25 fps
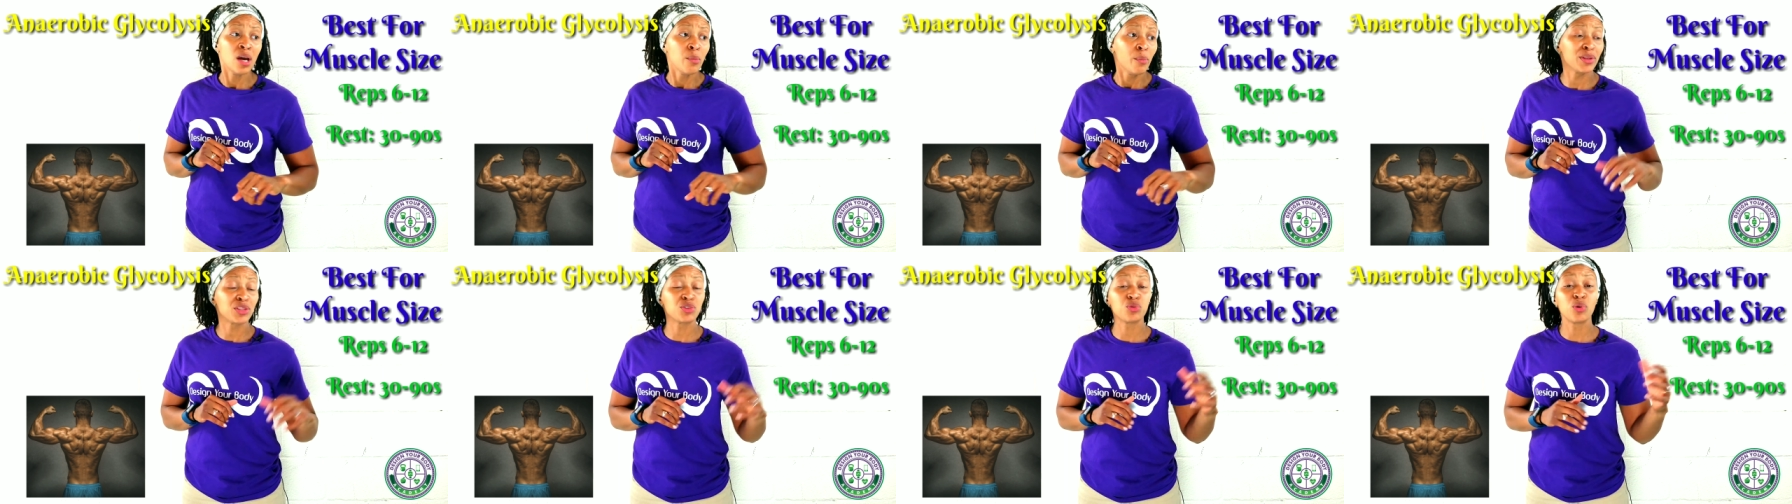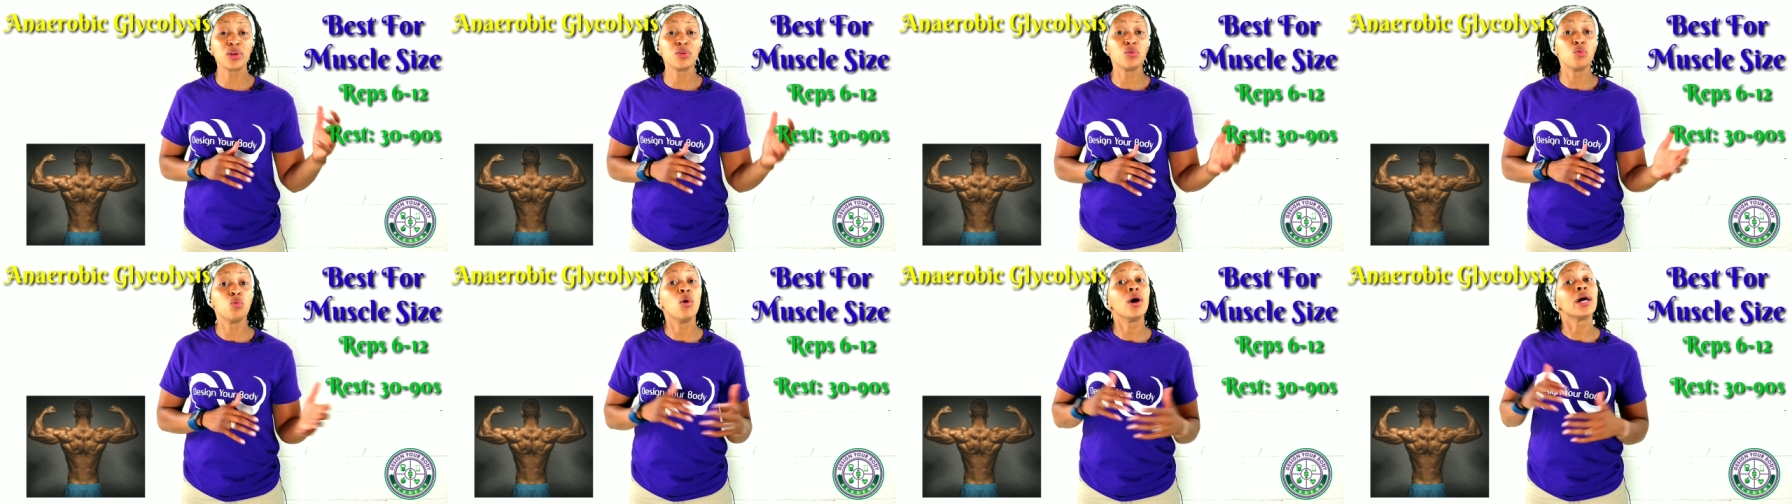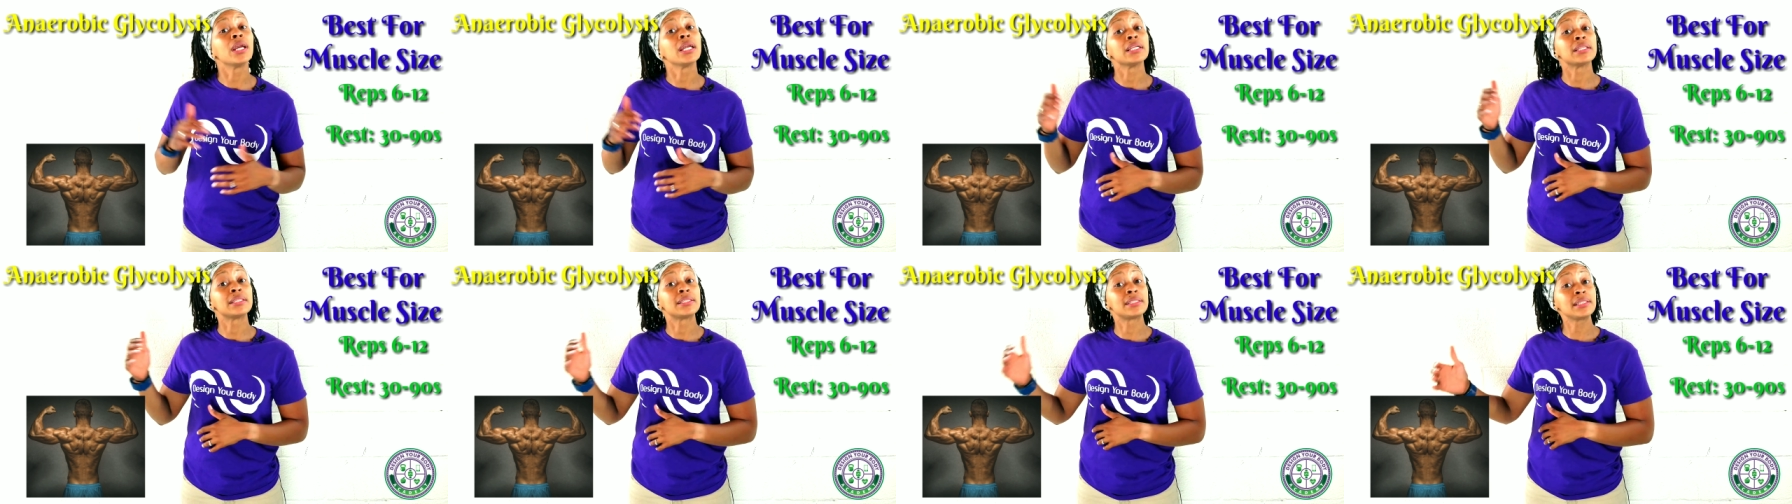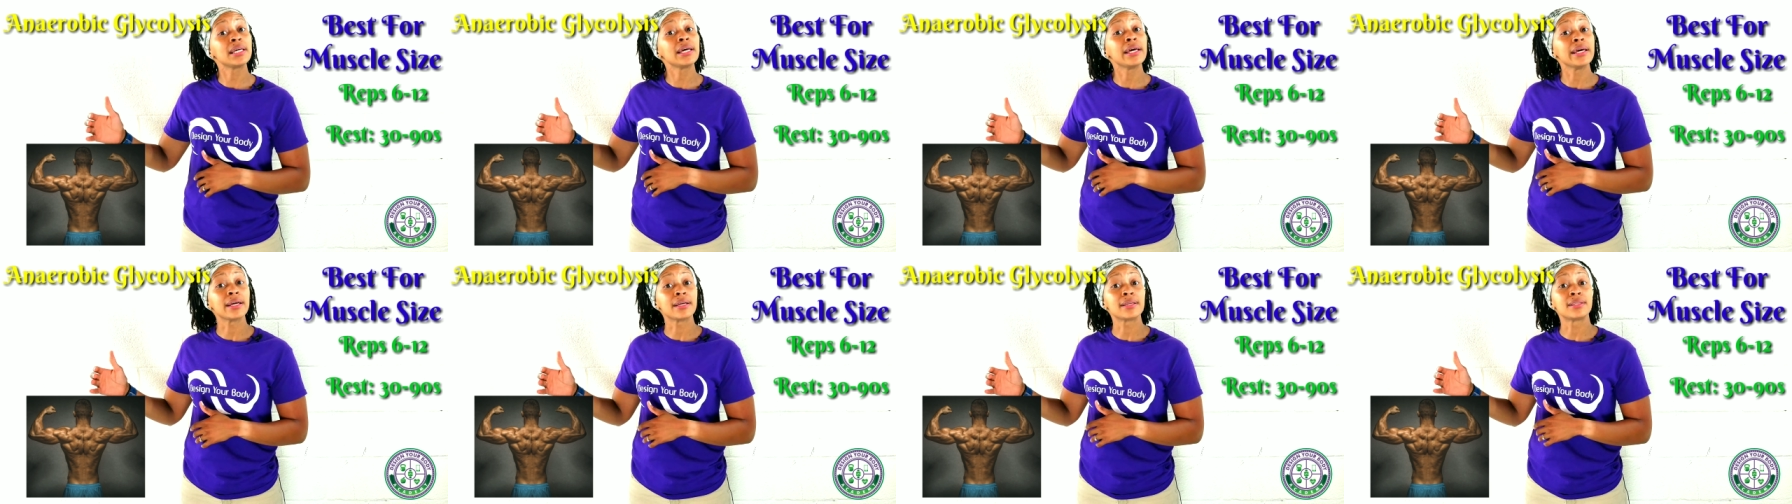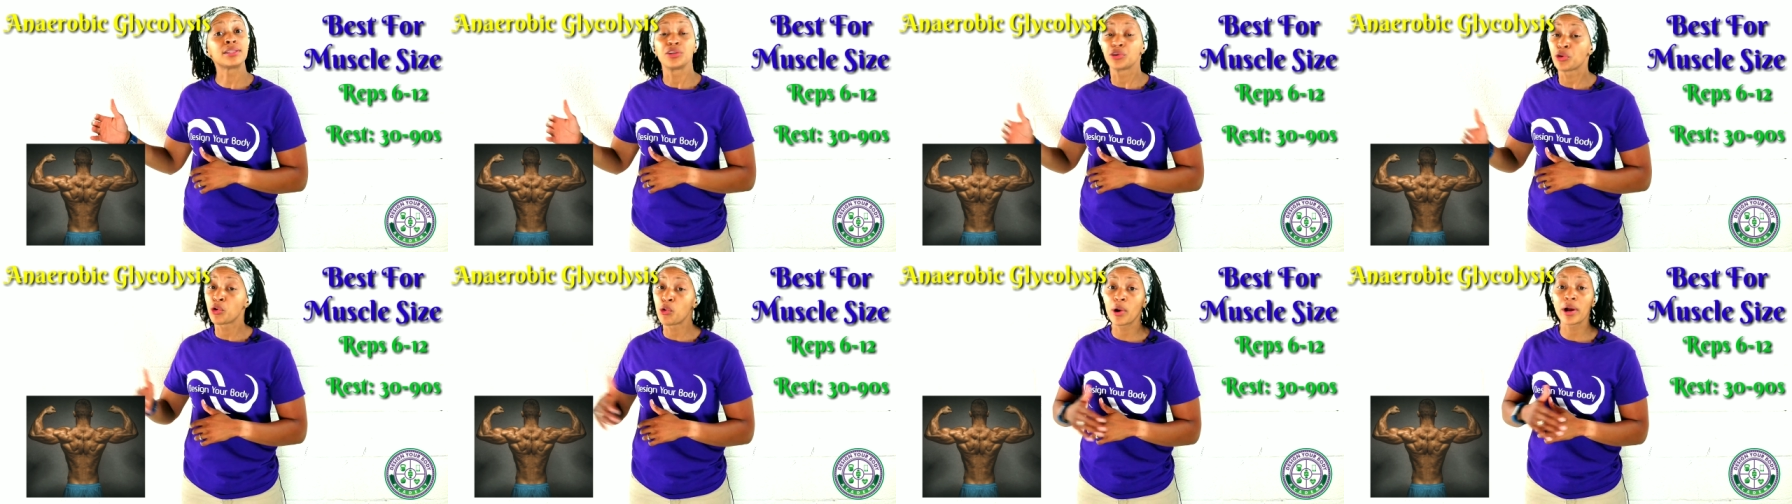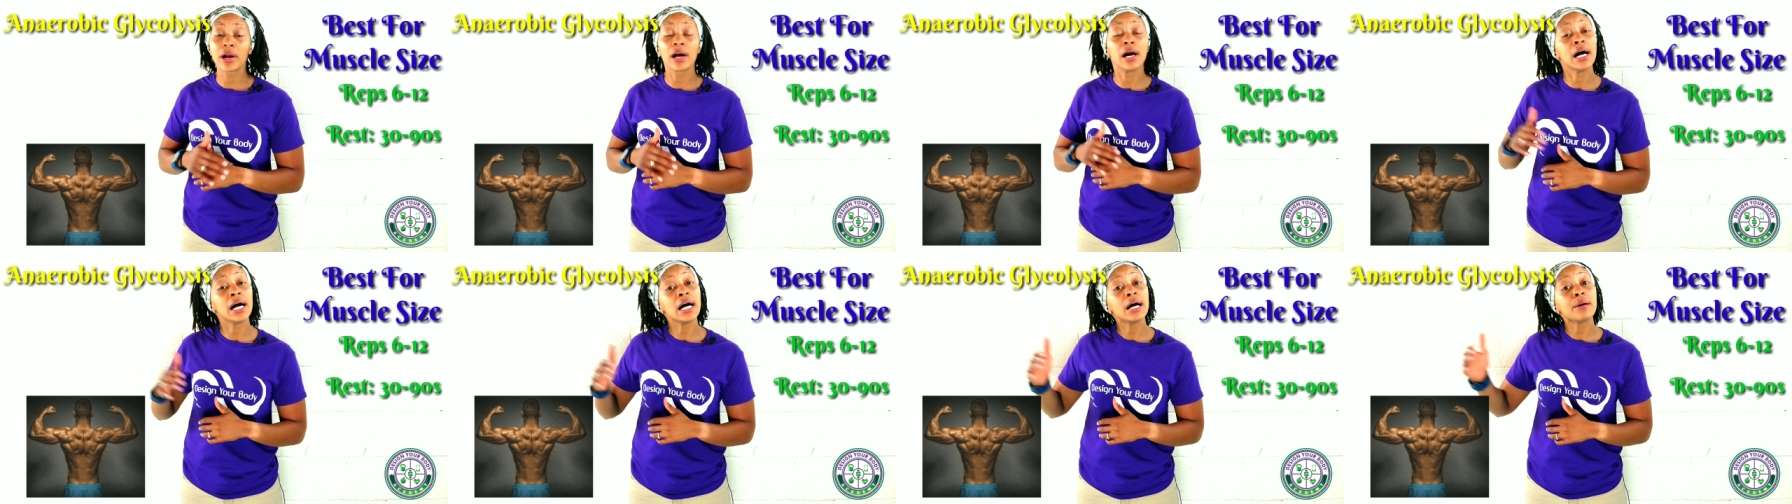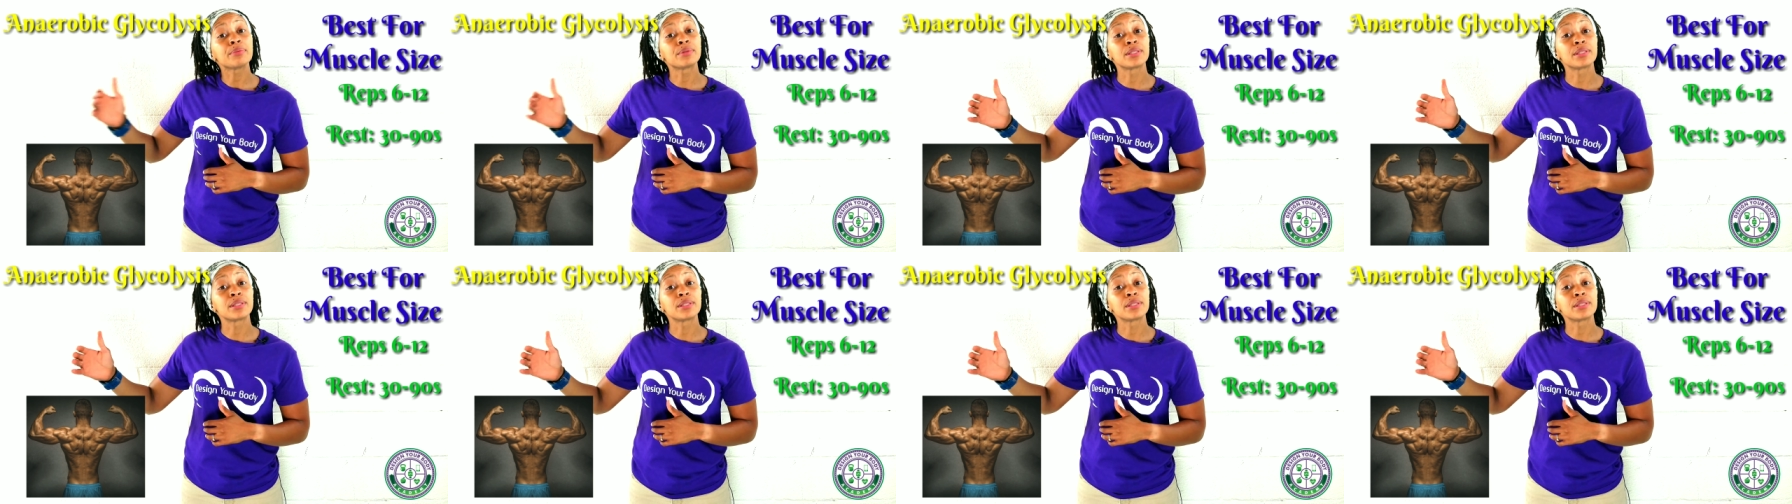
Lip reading: between 1 and 6. You're going up